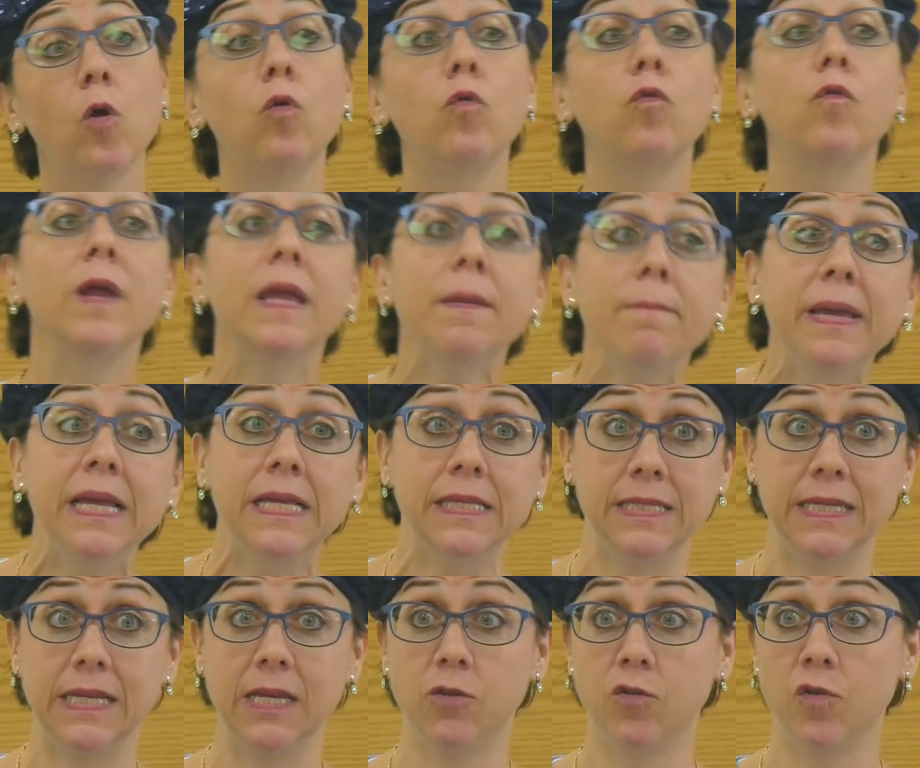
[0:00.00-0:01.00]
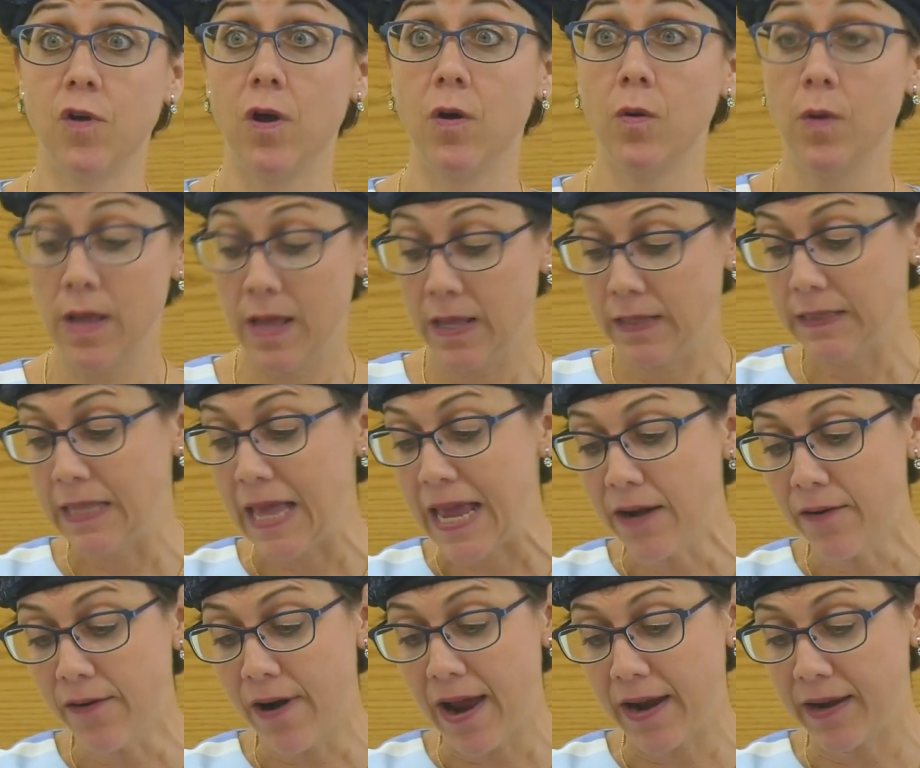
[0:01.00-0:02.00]
re-meets Yitro
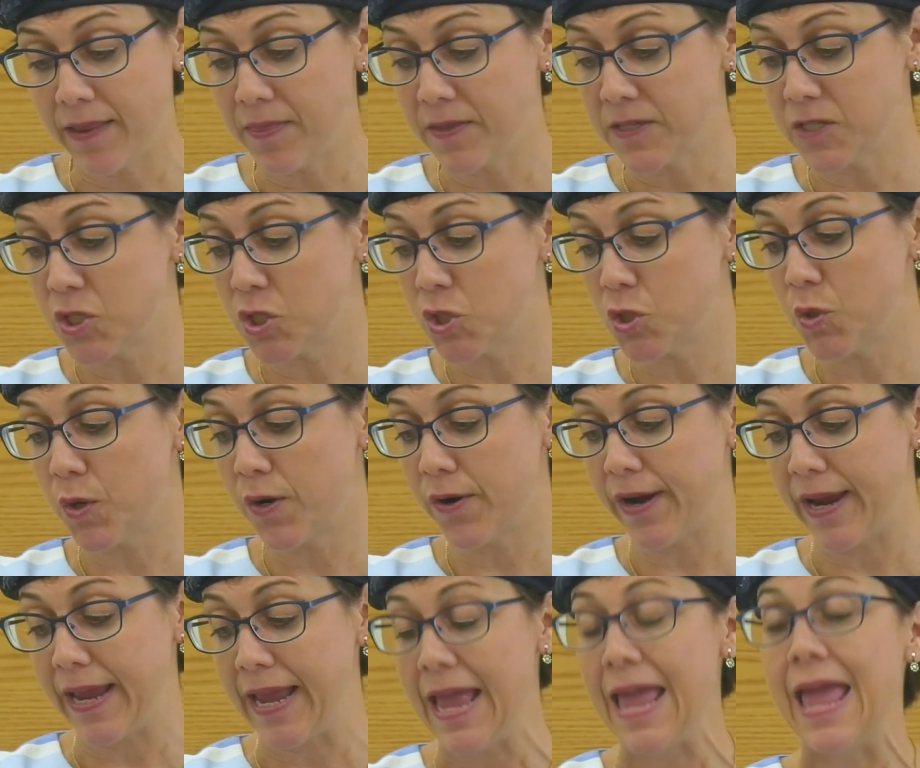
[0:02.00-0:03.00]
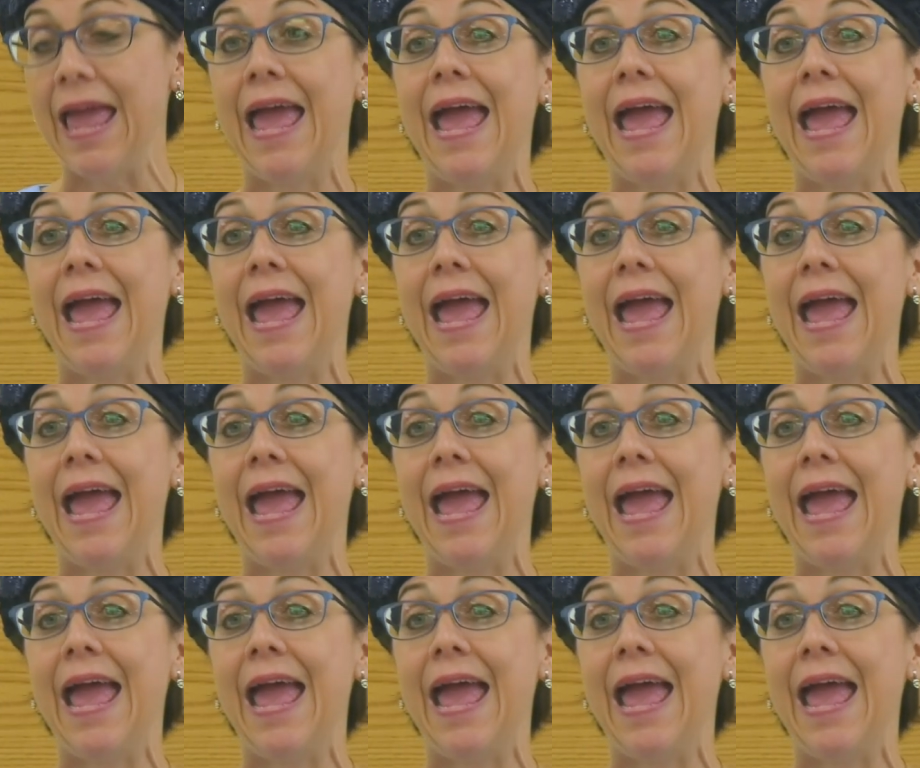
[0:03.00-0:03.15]
later on in the story.